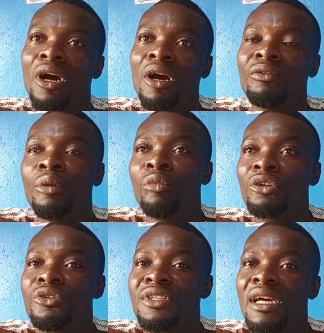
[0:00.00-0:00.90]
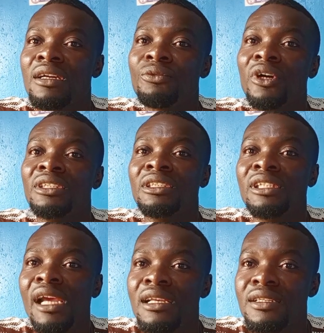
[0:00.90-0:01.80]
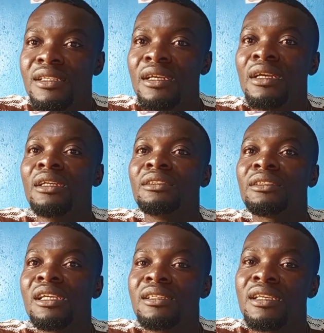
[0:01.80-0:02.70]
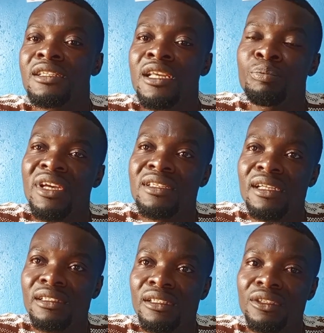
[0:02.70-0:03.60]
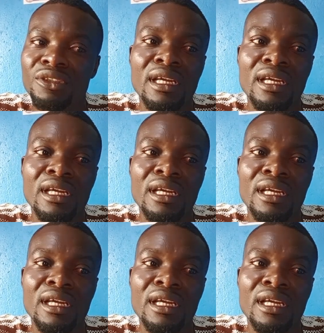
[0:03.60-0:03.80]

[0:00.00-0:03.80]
of the motorcycle for years, this is the percentage.